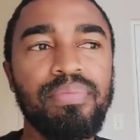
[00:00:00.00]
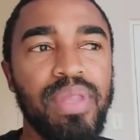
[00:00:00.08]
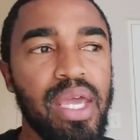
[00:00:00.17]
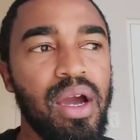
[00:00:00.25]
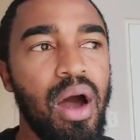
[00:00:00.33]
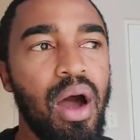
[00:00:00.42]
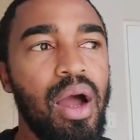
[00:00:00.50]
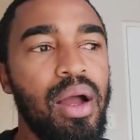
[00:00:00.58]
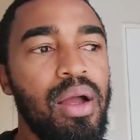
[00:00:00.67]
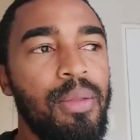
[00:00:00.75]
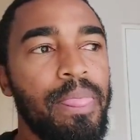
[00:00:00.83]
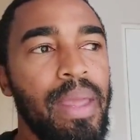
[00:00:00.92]
They
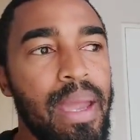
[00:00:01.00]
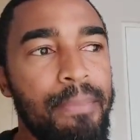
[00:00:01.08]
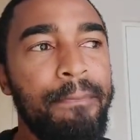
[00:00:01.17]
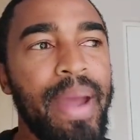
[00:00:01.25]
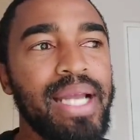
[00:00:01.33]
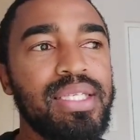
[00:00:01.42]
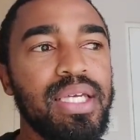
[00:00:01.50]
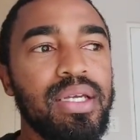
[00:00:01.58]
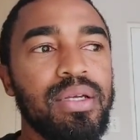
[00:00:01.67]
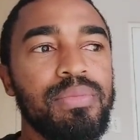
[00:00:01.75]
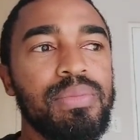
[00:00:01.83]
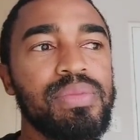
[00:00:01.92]
are
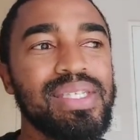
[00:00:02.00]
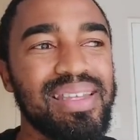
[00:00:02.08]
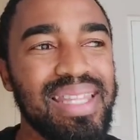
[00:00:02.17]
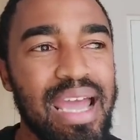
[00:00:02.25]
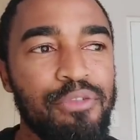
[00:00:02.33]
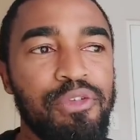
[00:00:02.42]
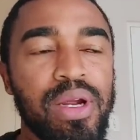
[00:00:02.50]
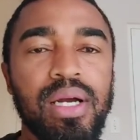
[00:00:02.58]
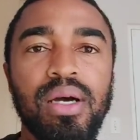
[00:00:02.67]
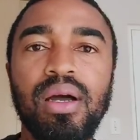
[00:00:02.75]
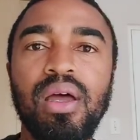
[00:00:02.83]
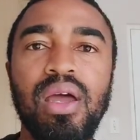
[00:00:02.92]
impacting South
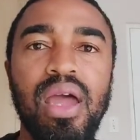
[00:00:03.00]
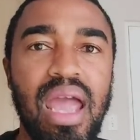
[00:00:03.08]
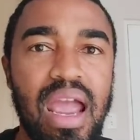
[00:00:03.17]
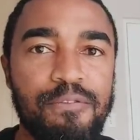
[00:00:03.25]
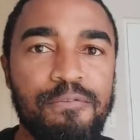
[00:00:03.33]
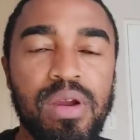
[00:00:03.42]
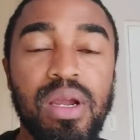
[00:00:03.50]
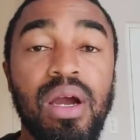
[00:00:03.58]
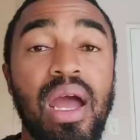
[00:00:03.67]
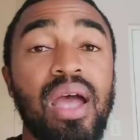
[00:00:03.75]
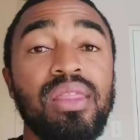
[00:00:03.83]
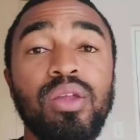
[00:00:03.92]
Africa,
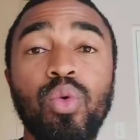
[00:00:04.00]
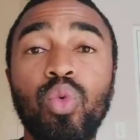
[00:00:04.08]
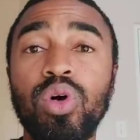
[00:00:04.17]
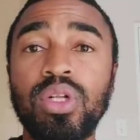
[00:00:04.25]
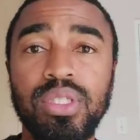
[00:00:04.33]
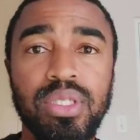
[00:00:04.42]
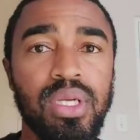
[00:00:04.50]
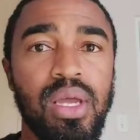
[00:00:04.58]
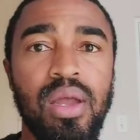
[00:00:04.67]
Africa, and the world.